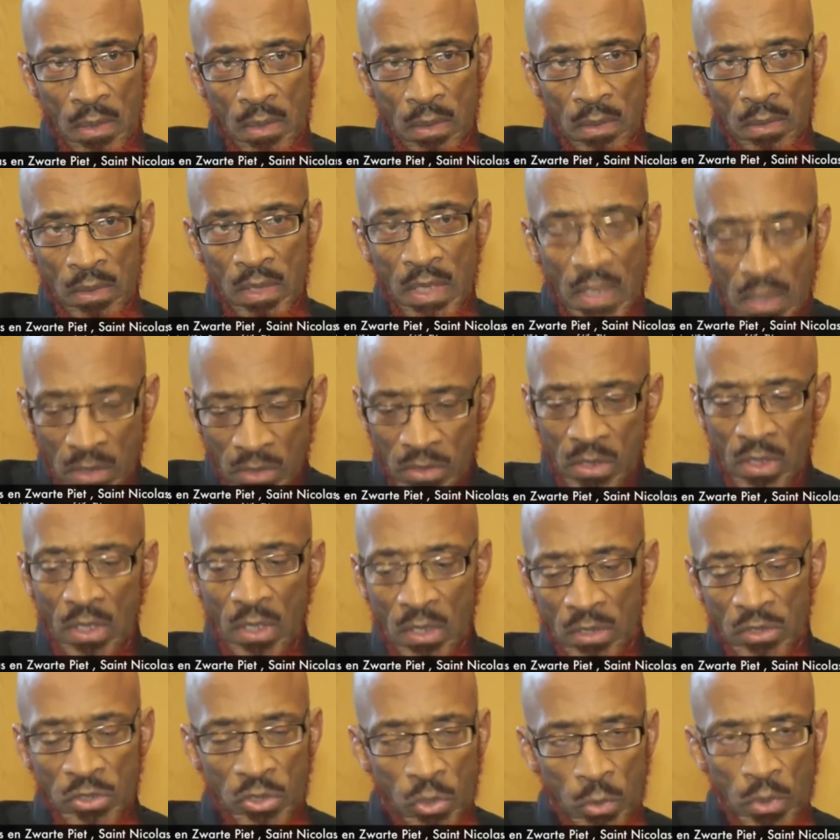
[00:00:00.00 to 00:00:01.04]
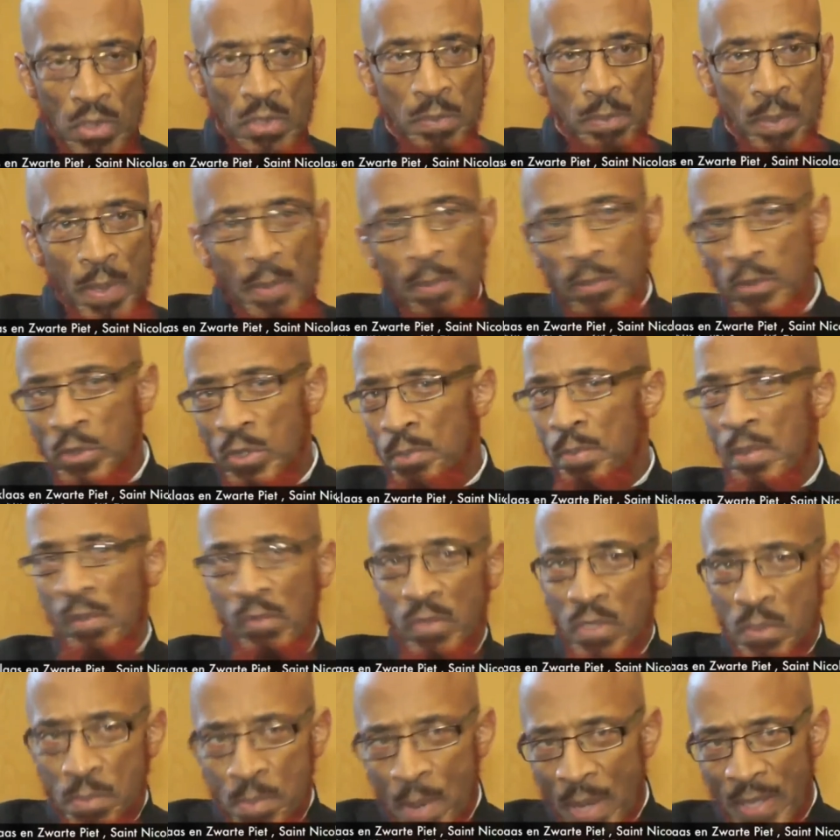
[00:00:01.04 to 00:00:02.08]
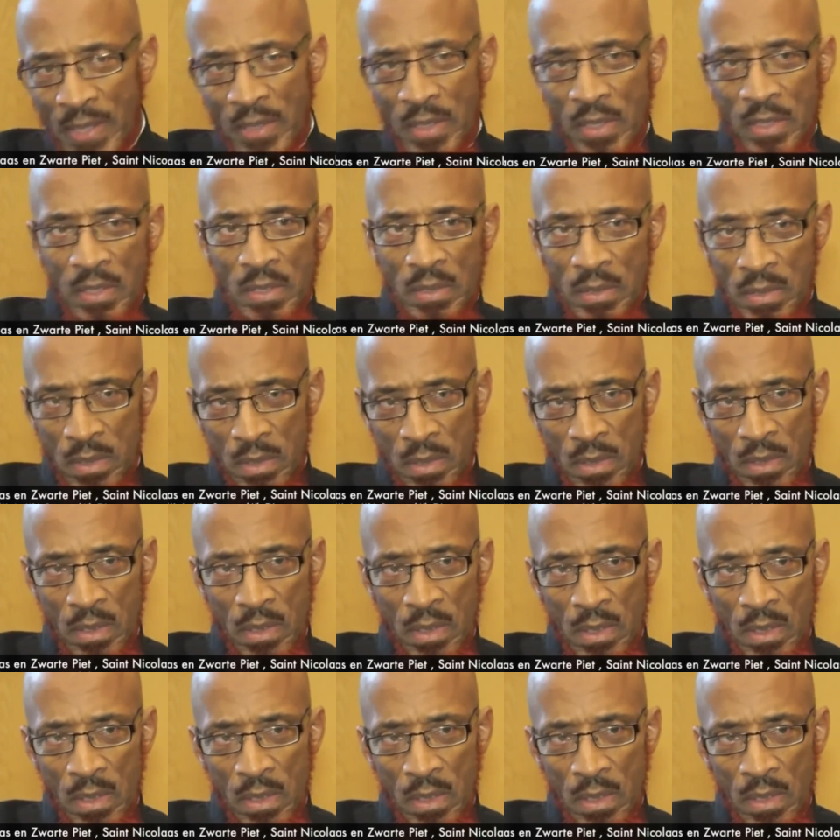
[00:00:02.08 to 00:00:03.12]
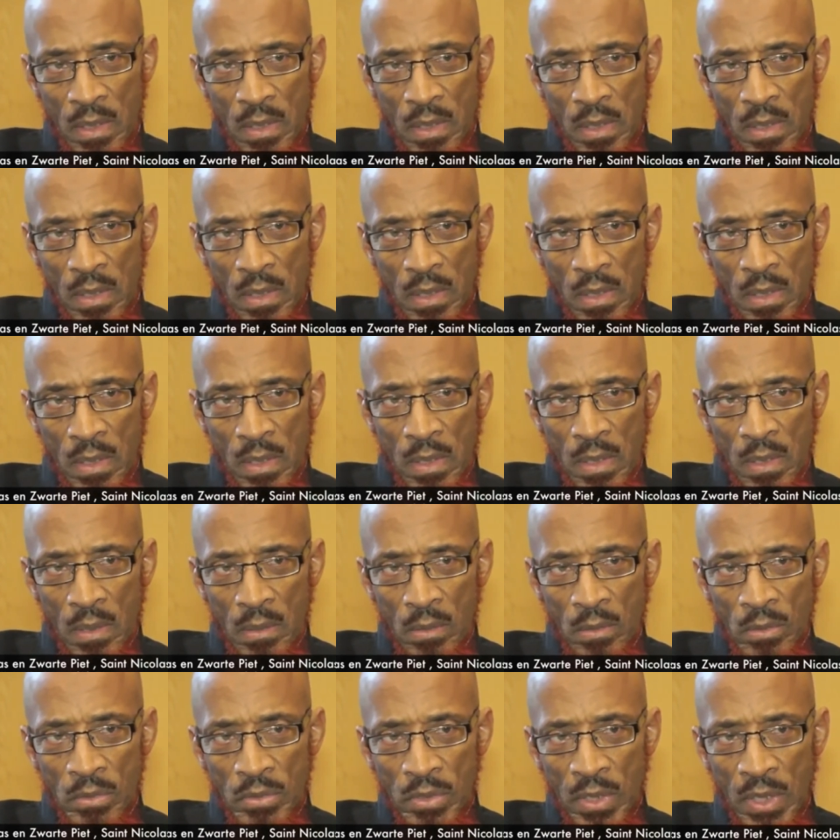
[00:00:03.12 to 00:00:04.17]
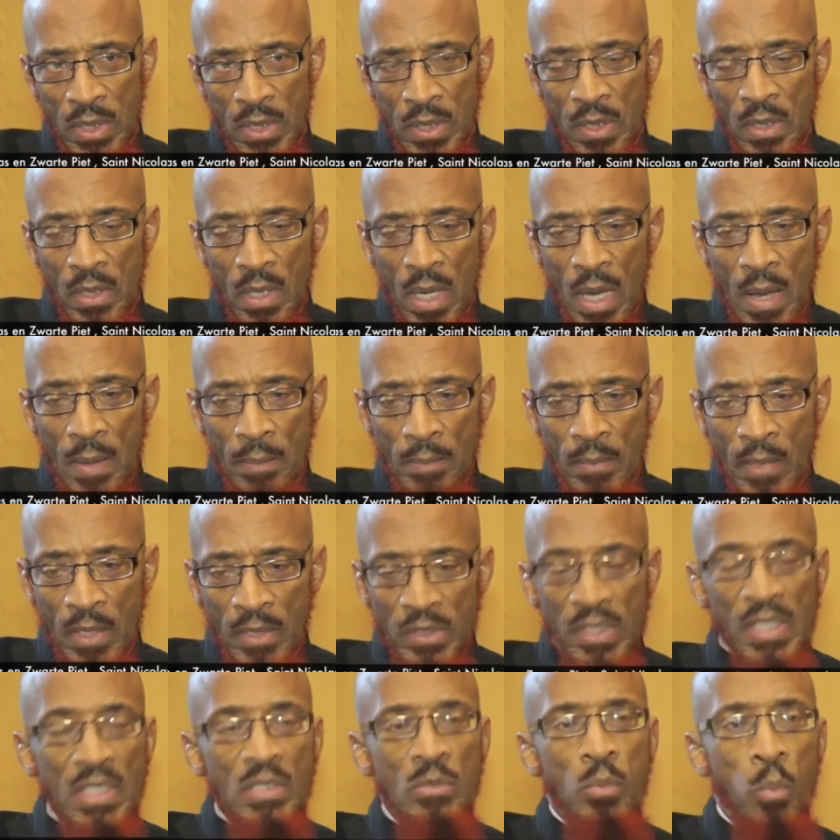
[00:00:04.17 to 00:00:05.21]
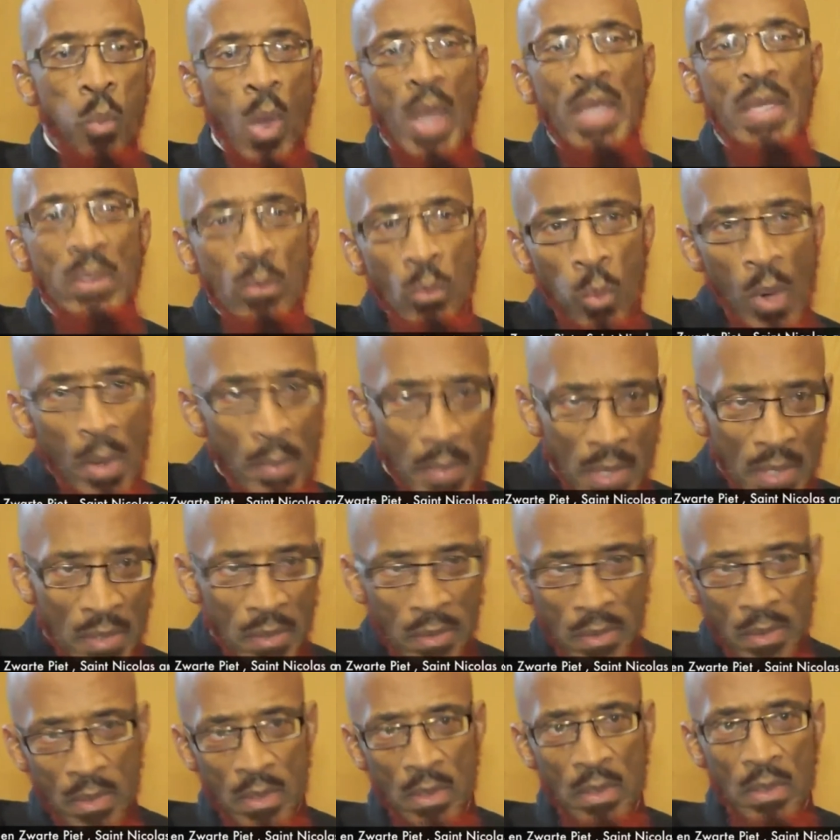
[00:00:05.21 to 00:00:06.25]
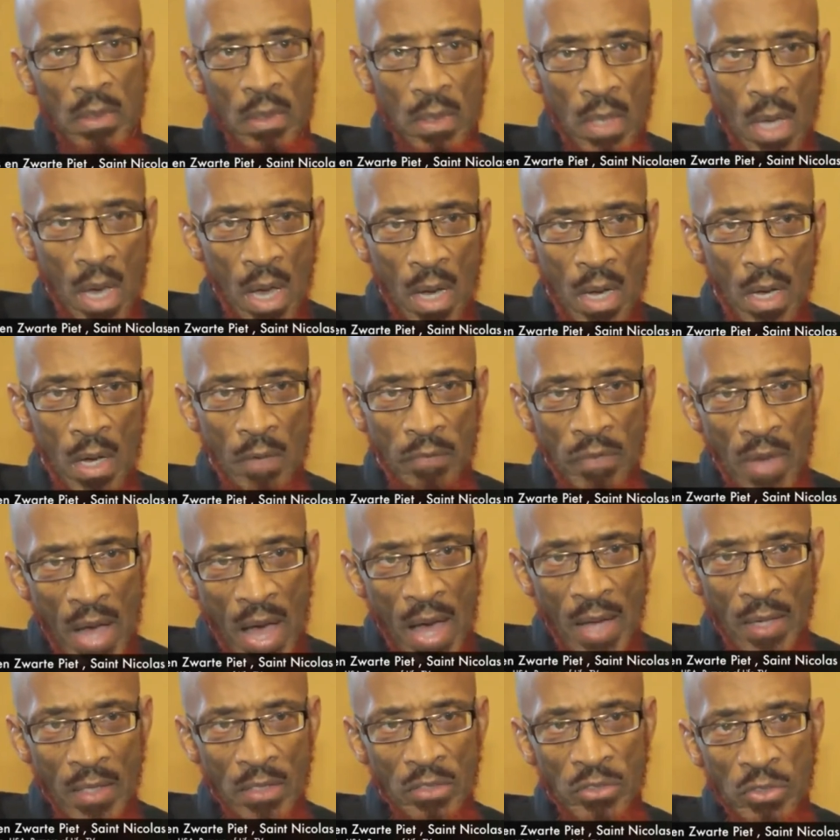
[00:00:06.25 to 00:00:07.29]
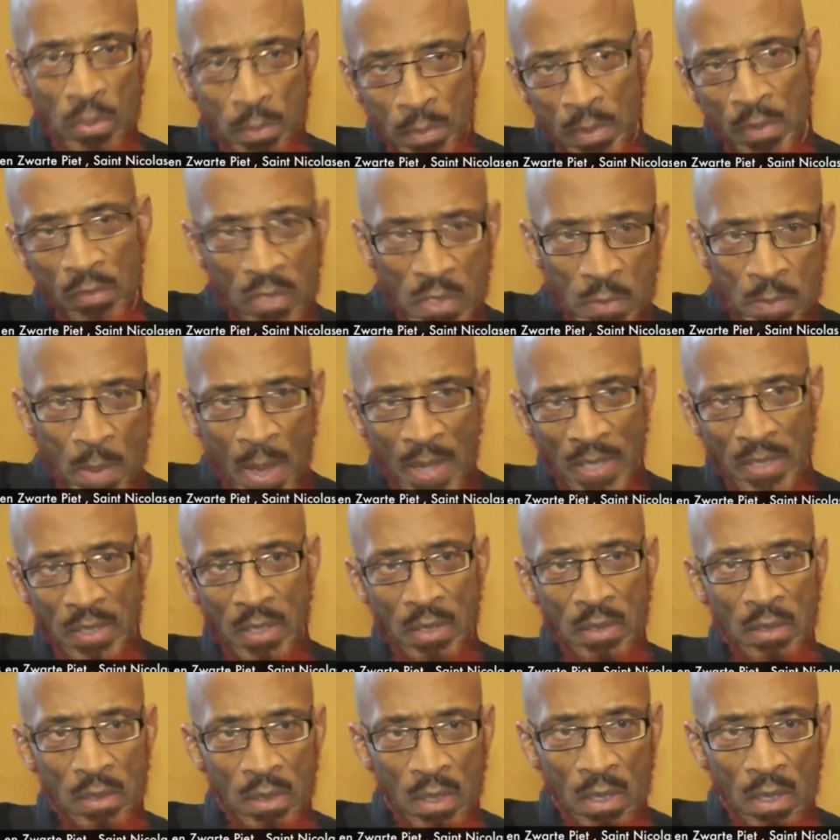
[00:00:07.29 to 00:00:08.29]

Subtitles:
These Jewish people should be respected. You see, these white women of Holland should be respected.